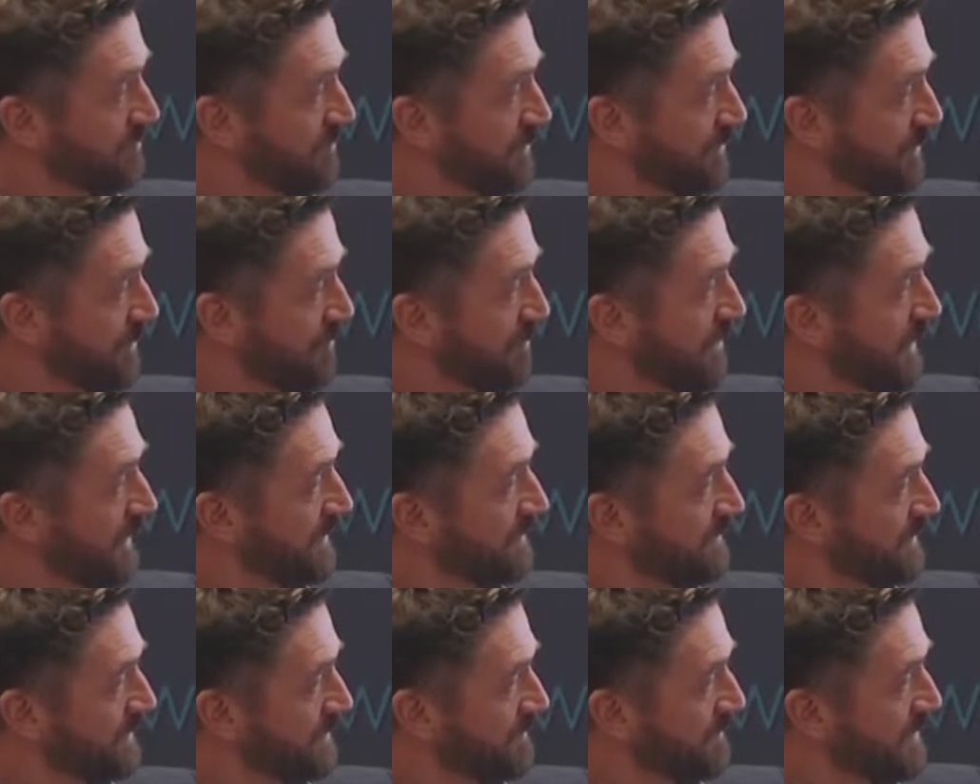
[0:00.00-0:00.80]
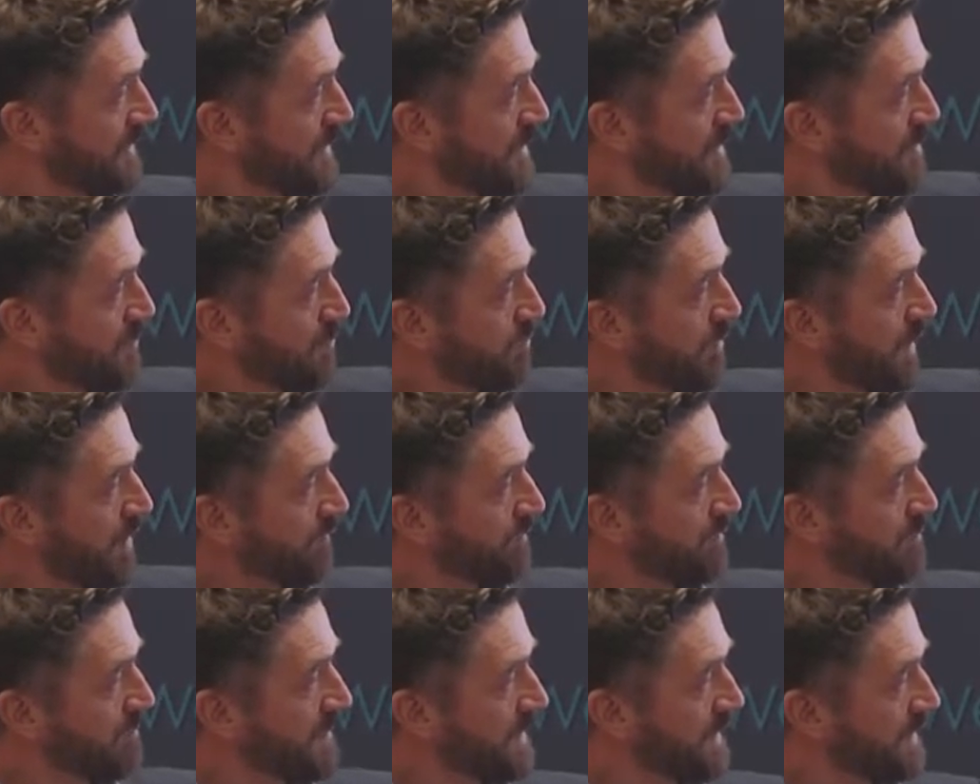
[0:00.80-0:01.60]
We're correcting
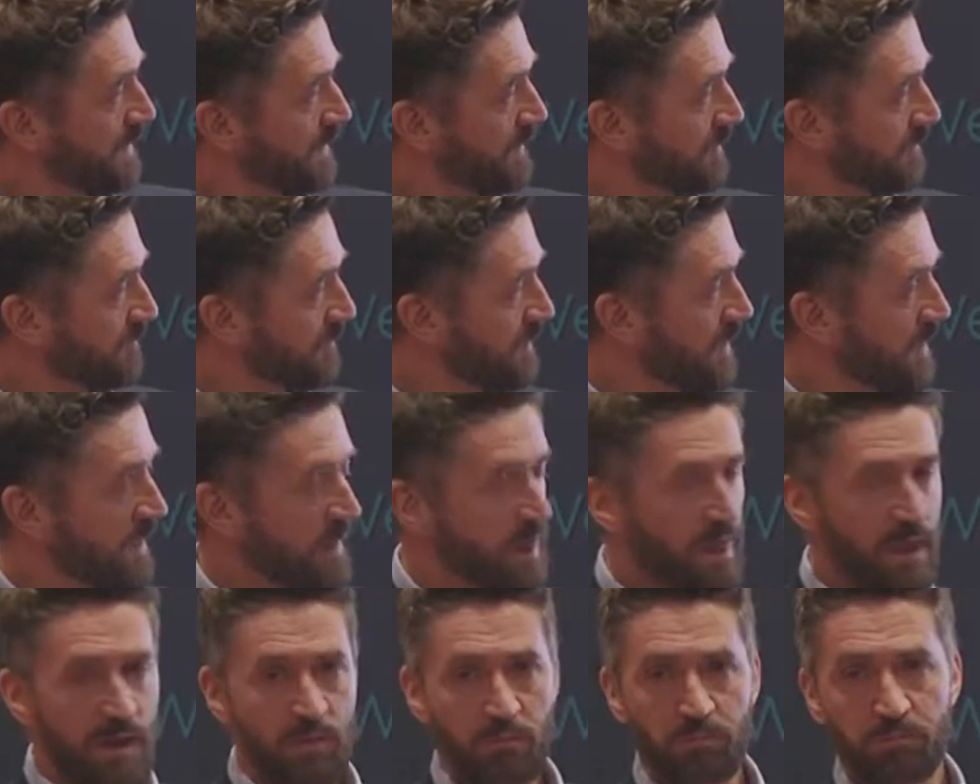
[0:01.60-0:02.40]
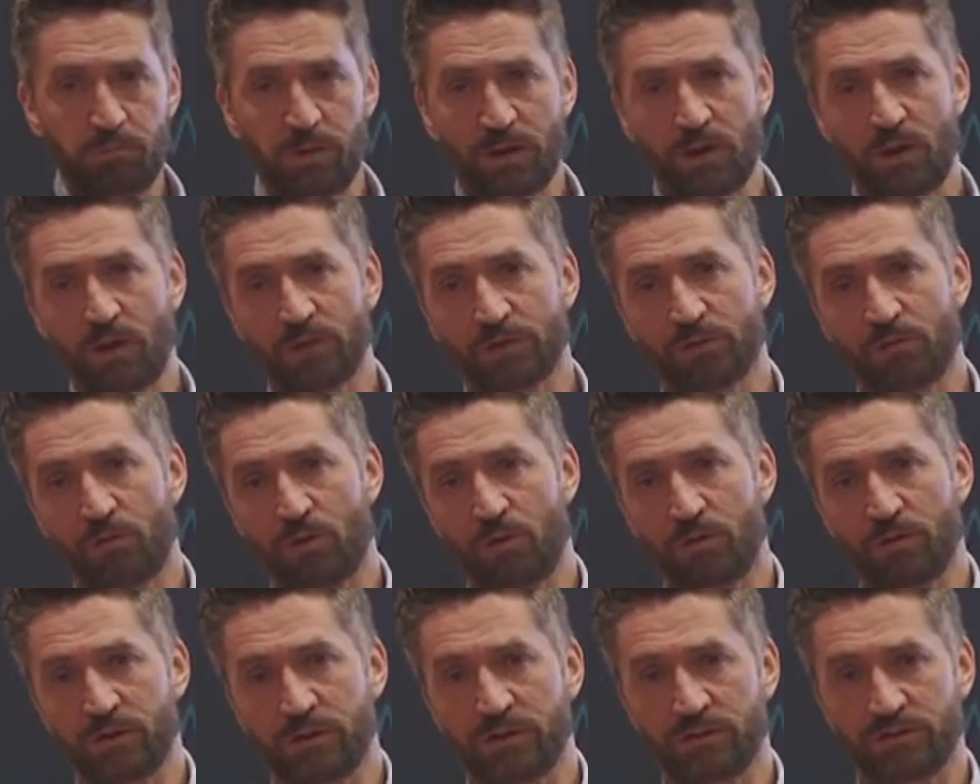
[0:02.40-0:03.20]
profit making because of
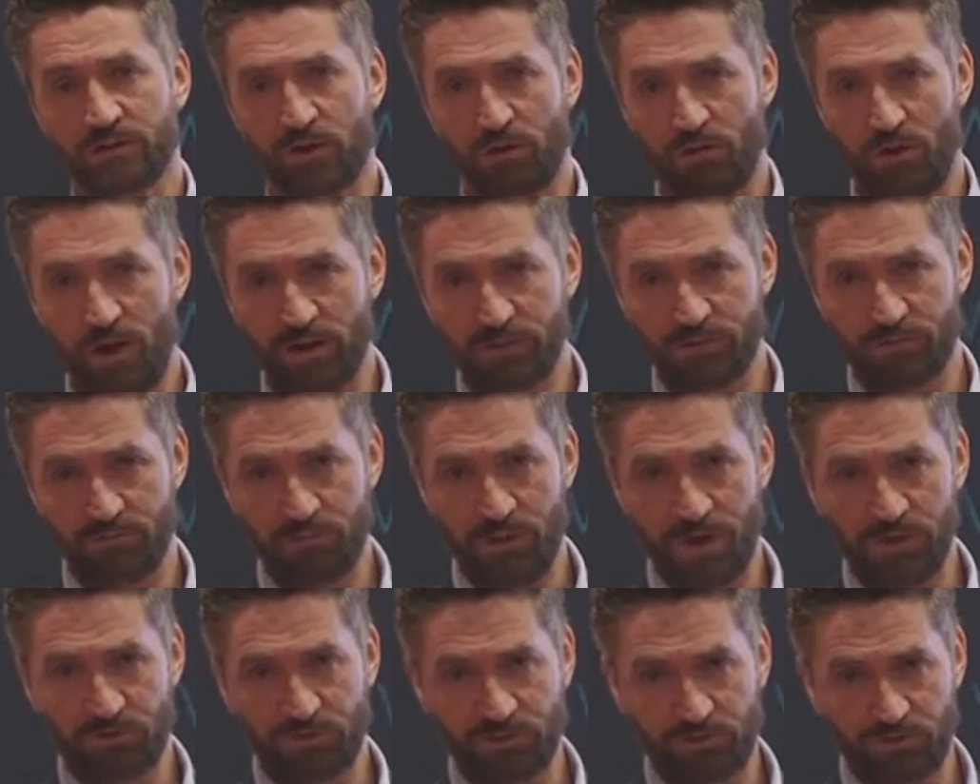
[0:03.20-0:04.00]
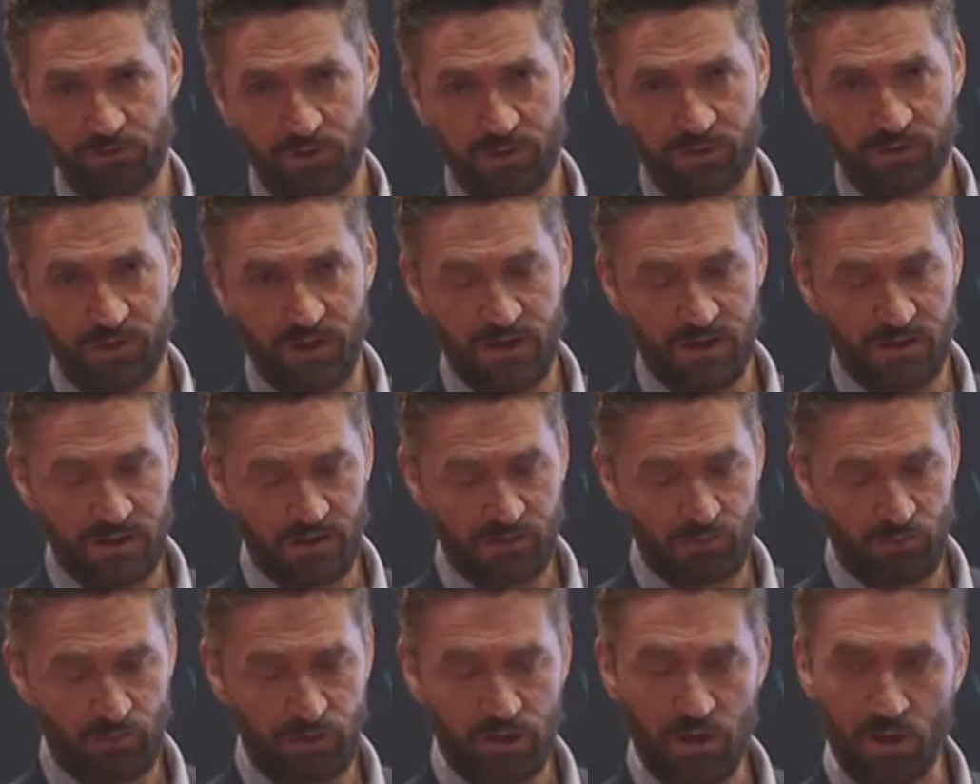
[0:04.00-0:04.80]
all these corrective measures we're
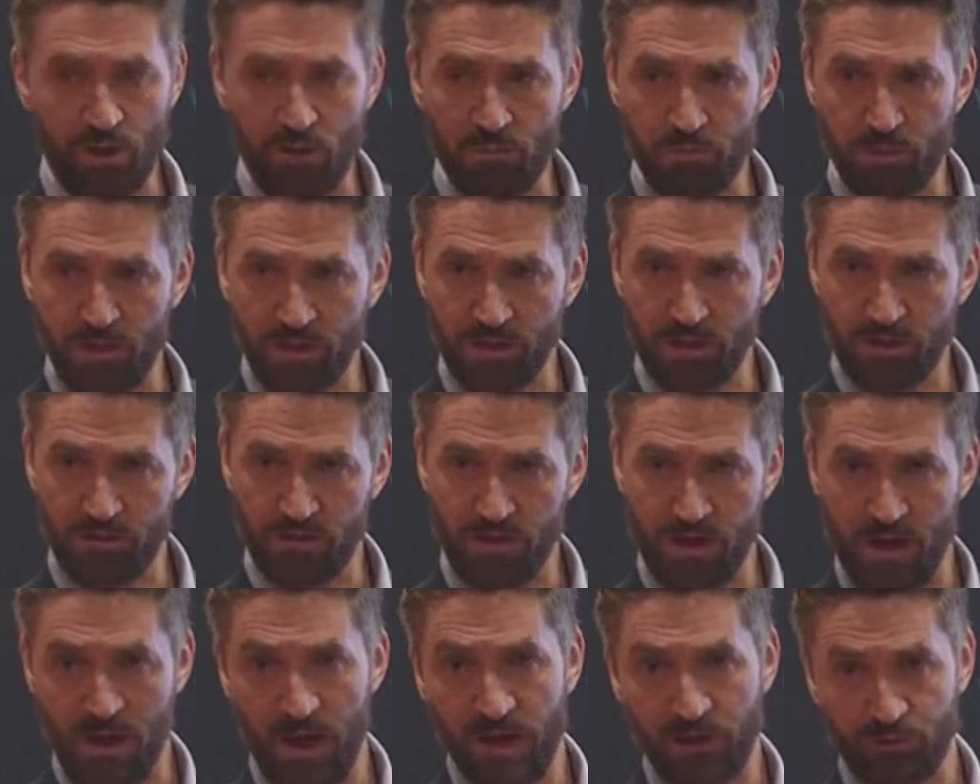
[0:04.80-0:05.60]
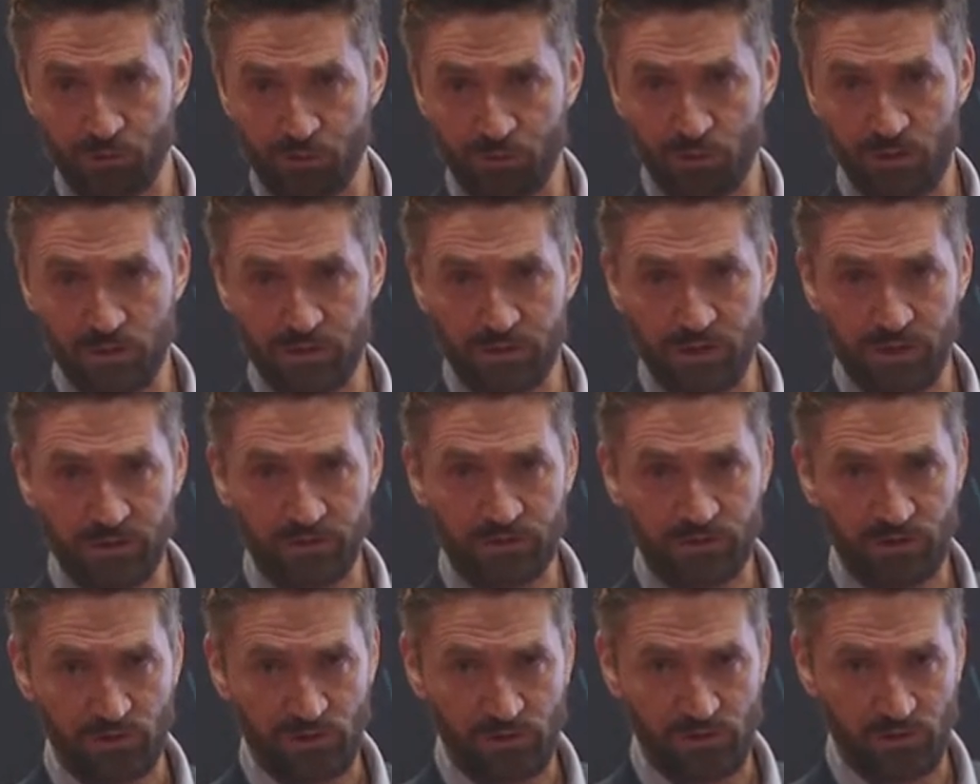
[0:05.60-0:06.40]
taking, we hope by H1
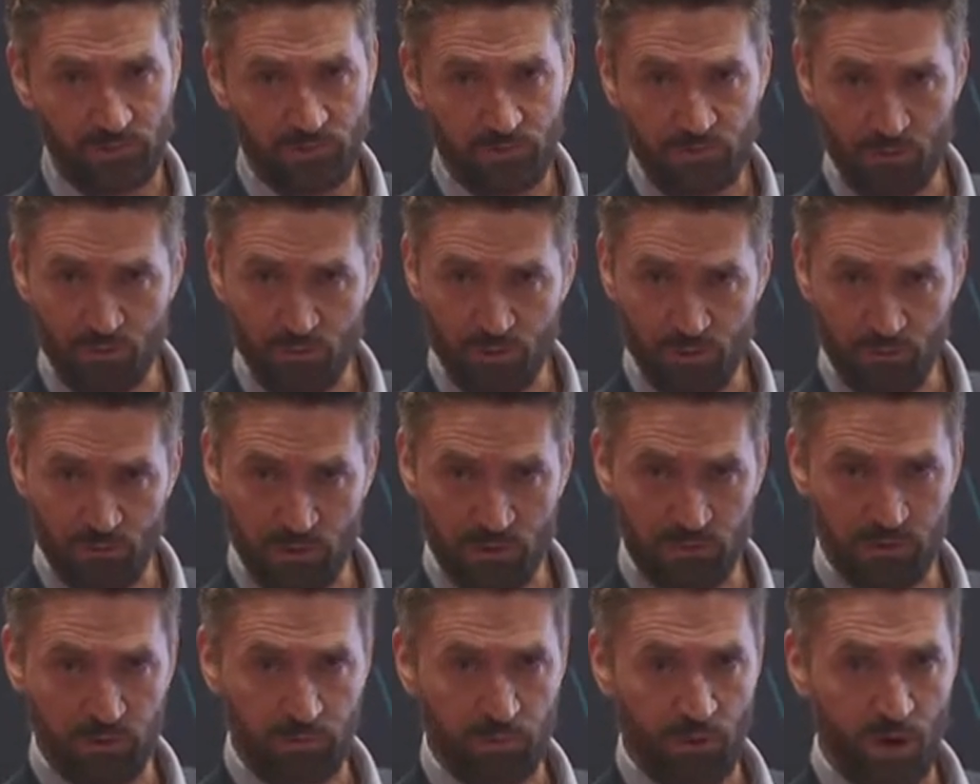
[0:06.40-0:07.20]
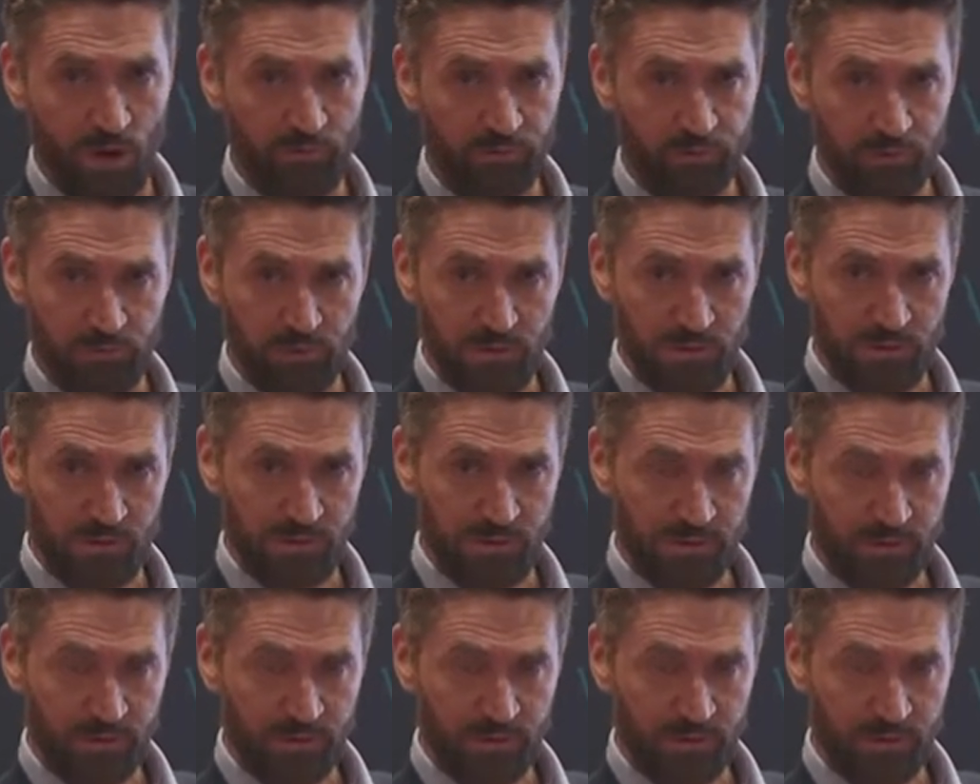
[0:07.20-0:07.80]
next year we will be profitable.